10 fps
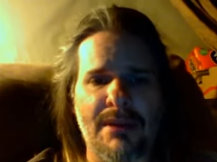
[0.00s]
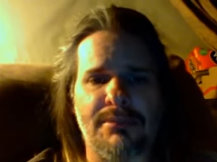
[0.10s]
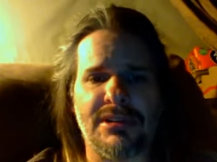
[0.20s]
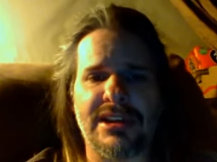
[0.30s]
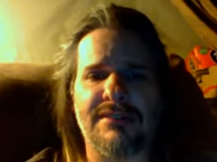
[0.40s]
I
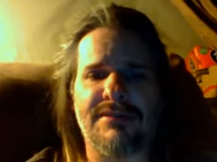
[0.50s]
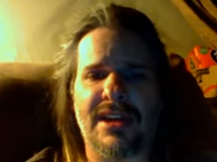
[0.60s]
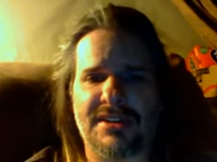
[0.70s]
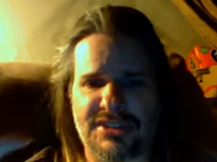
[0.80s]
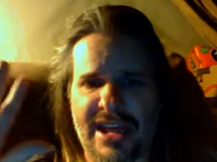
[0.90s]
believe
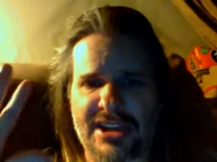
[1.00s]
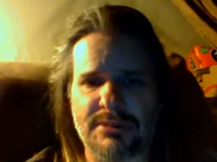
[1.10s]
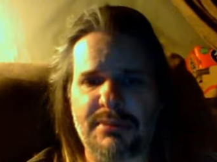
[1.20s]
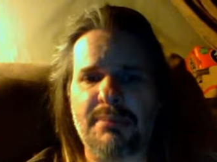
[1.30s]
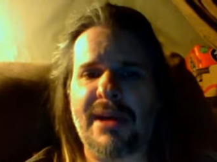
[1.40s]
that that
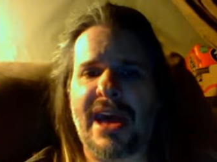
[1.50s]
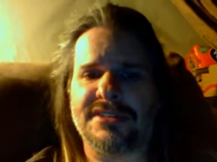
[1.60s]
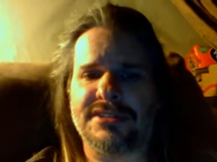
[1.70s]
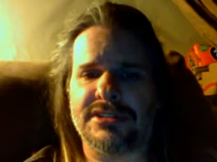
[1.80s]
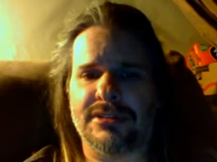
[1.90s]
should be
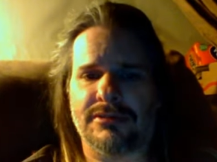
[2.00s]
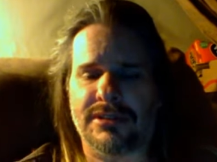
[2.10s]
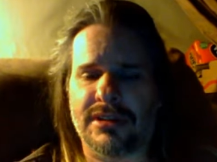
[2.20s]
passed too.